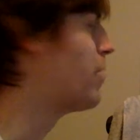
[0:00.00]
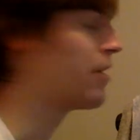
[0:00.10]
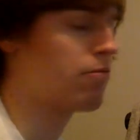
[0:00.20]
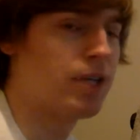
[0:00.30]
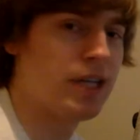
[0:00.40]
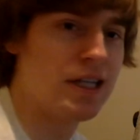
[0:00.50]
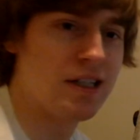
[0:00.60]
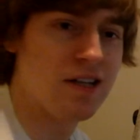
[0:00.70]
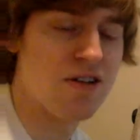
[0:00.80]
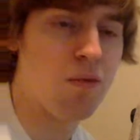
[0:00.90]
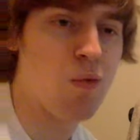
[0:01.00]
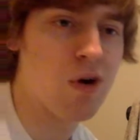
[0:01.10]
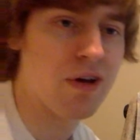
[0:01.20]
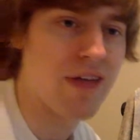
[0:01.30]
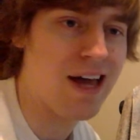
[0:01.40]
it really doesn't
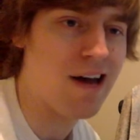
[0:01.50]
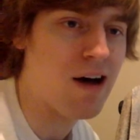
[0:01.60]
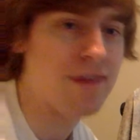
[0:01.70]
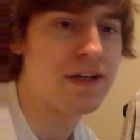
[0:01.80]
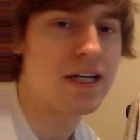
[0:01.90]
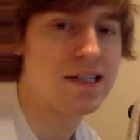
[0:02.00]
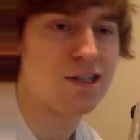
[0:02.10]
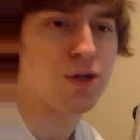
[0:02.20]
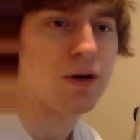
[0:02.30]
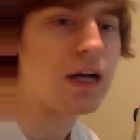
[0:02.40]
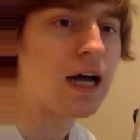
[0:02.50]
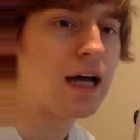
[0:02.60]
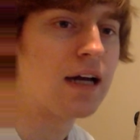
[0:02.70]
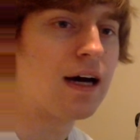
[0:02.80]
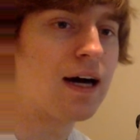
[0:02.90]
work that often. It's a
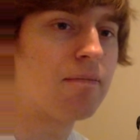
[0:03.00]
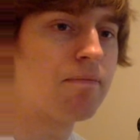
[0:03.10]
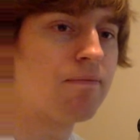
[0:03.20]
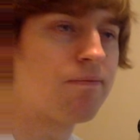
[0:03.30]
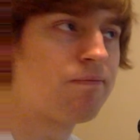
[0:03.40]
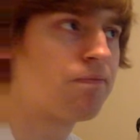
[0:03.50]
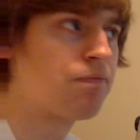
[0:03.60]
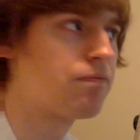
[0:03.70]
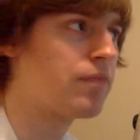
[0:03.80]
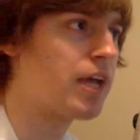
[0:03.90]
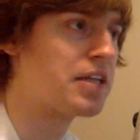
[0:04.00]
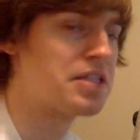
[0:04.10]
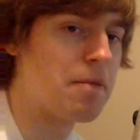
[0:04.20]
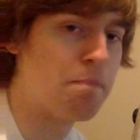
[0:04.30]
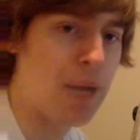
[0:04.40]
shortcut. It's
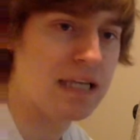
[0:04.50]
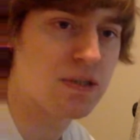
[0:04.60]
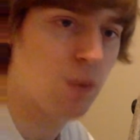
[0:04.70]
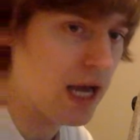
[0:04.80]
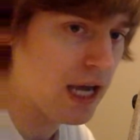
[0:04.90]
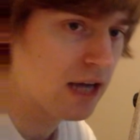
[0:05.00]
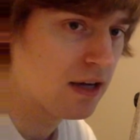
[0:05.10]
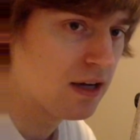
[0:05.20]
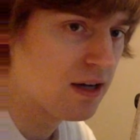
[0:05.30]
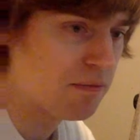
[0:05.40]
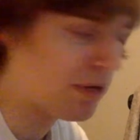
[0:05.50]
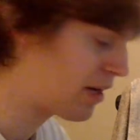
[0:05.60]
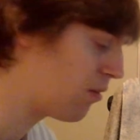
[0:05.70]
the best way, but it